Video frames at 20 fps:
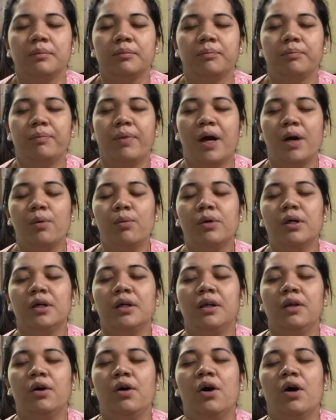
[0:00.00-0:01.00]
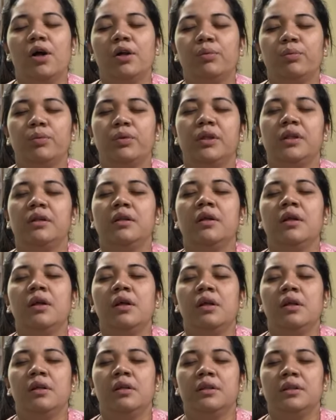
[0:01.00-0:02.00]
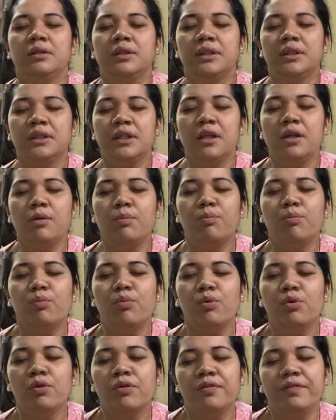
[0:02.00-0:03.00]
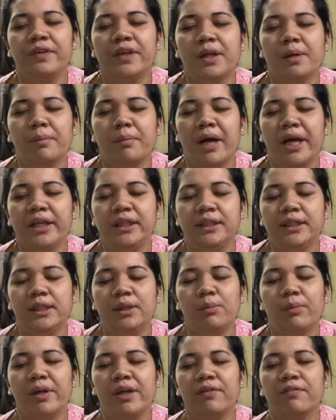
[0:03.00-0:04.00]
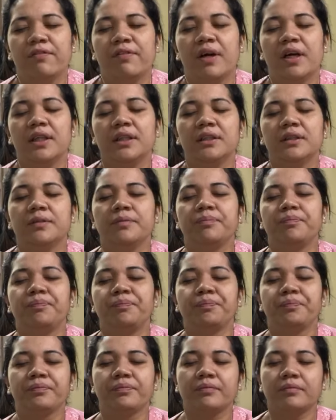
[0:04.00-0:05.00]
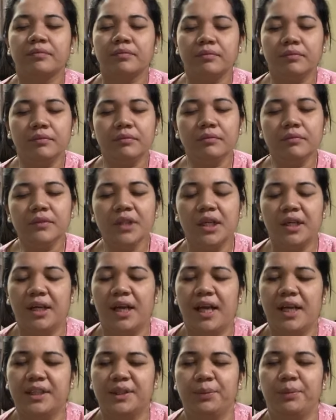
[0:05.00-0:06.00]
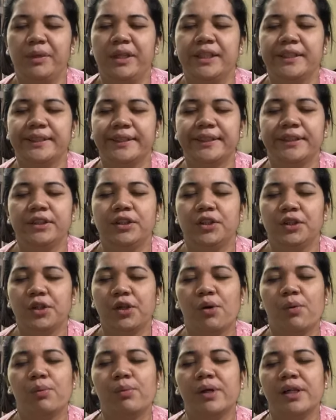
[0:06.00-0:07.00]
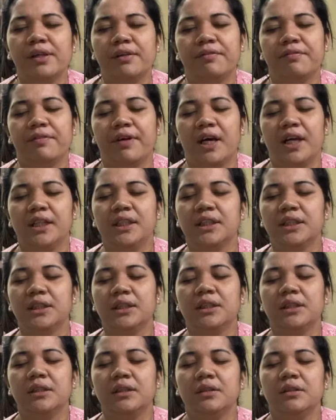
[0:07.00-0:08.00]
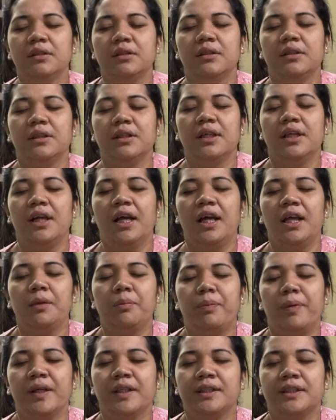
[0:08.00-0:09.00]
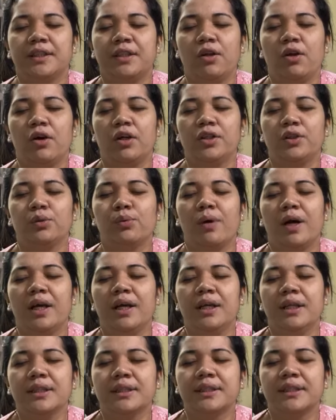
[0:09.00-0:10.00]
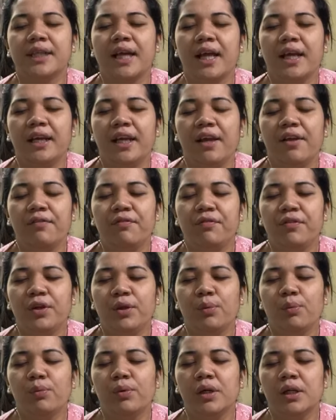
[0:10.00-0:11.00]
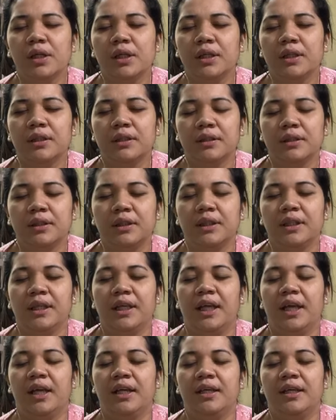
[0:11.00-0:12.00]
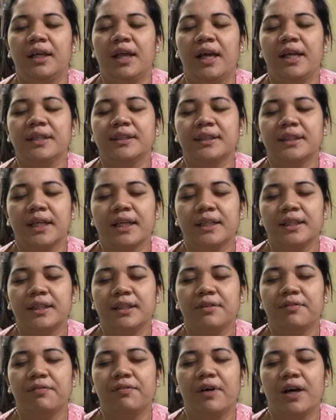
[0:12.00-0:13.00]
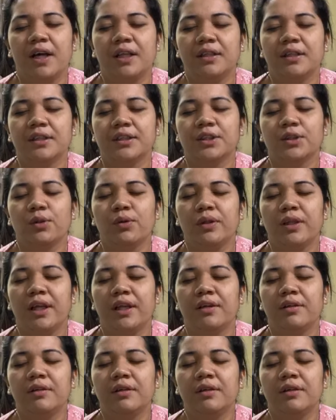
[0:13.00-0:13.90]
power, Lord, will still move in a mighty way, Father. And as we listen to your word, Father, help us, Lord, to understand every word and dissect it, Father, so that